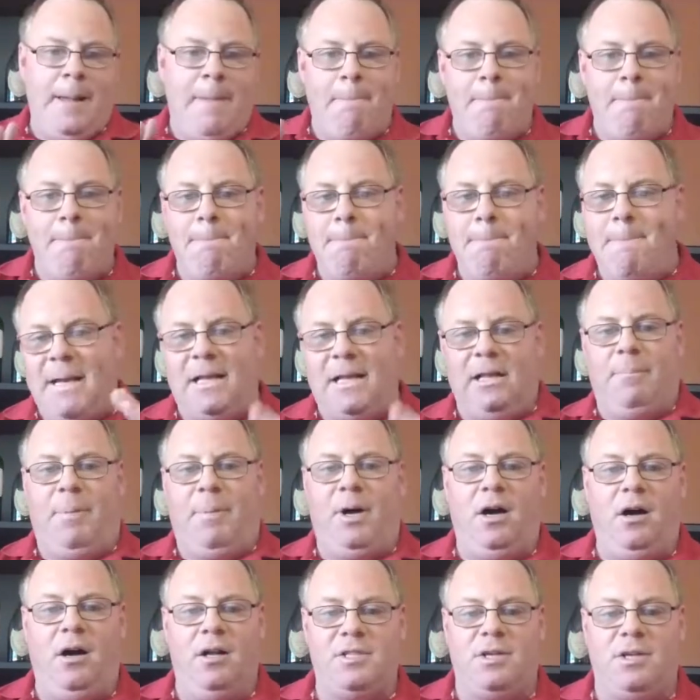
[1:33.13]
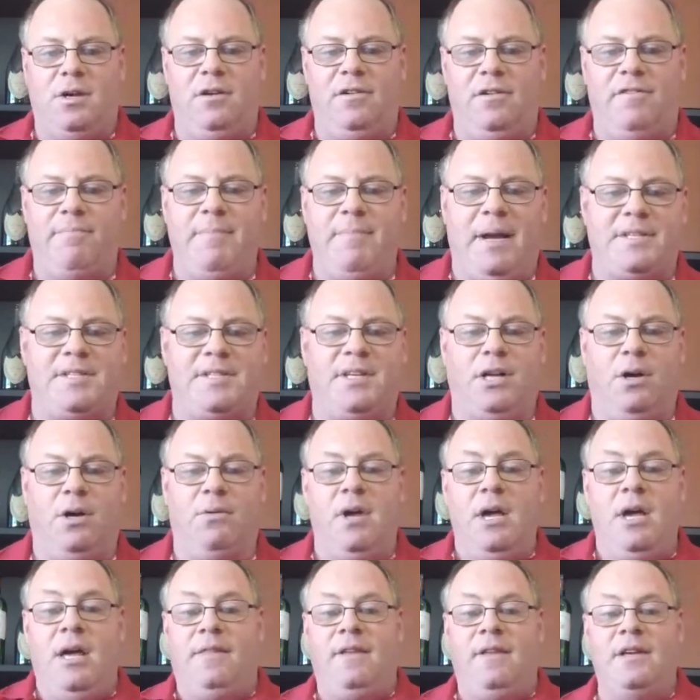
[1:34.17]
middle part of
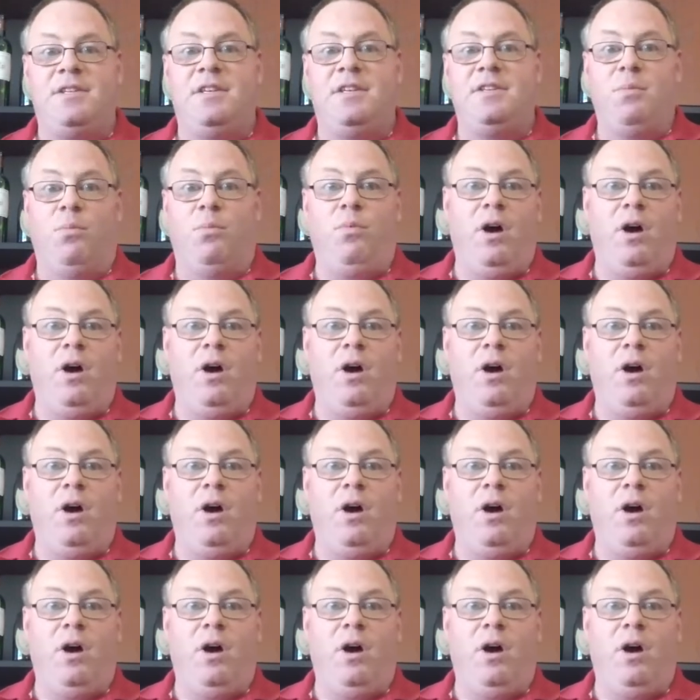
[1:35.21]
Mexico. This is a